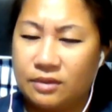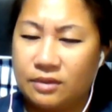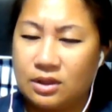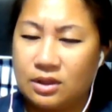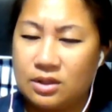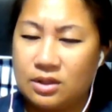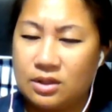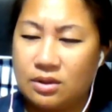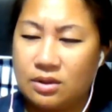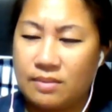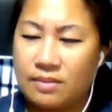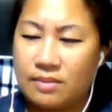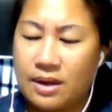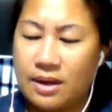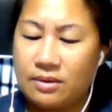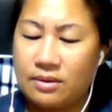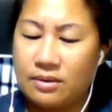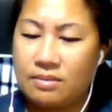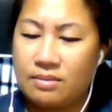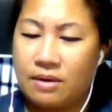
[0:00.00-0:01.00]
So the
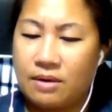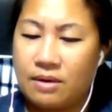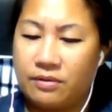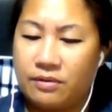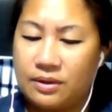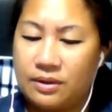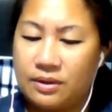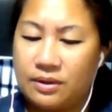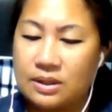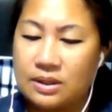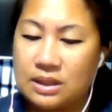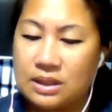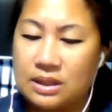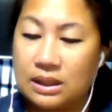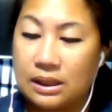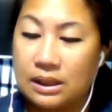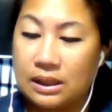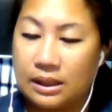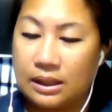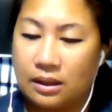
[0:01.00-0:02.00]
bathroom now feels
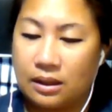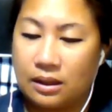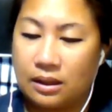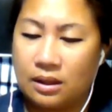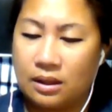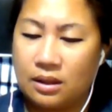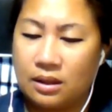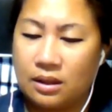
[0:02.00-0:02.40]
clear.